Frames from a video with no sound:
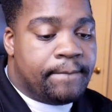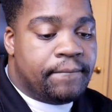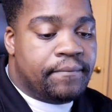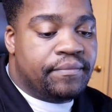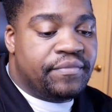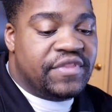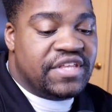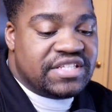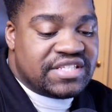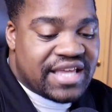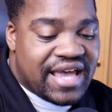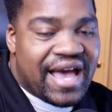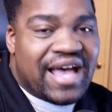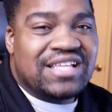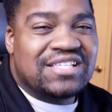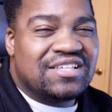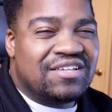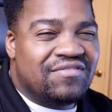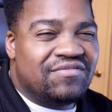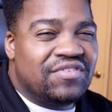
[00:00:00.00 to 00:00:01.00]
This has
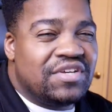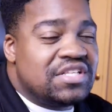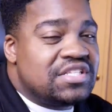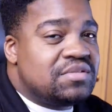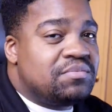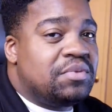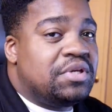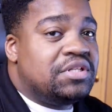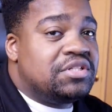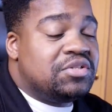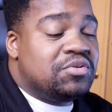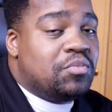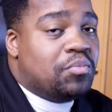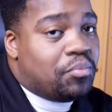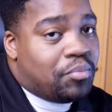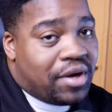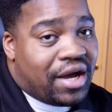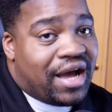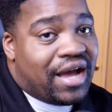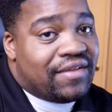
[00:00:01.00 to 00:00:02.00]
convinced me to
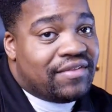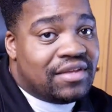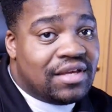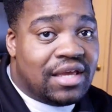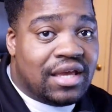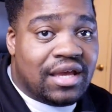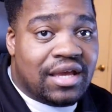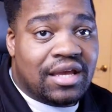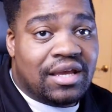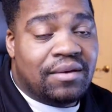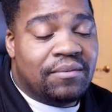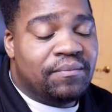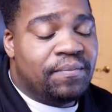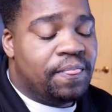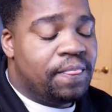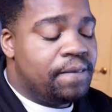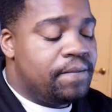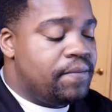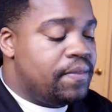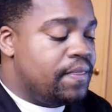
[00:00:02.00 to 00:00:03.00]
buy the game.
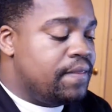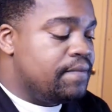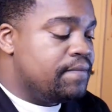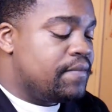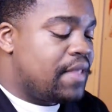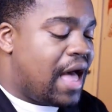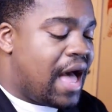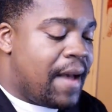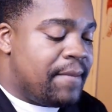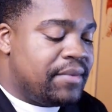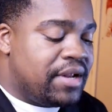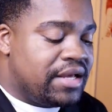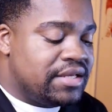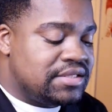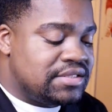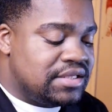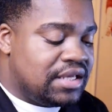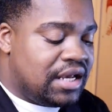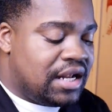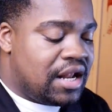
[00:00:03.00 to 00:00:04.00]
I'm not
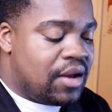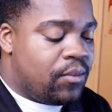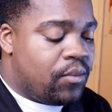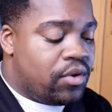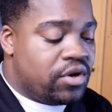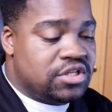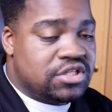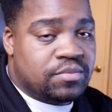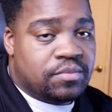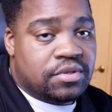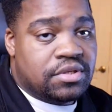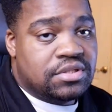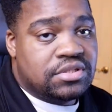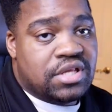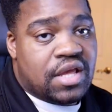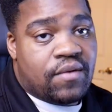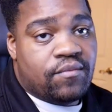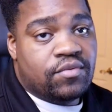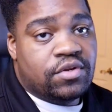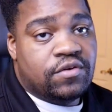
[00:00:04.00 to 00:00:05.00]
saying I want to spend
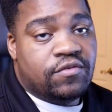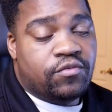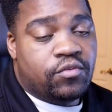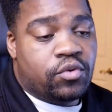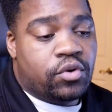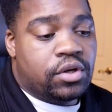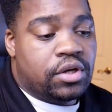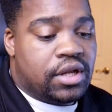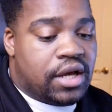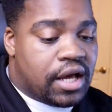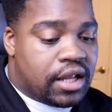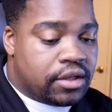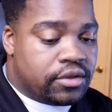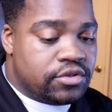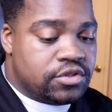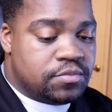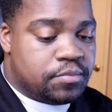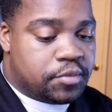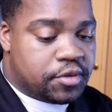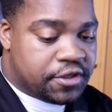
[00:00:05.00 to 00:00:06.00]
$74,
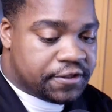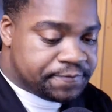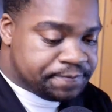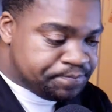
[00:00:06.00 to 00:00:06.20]
but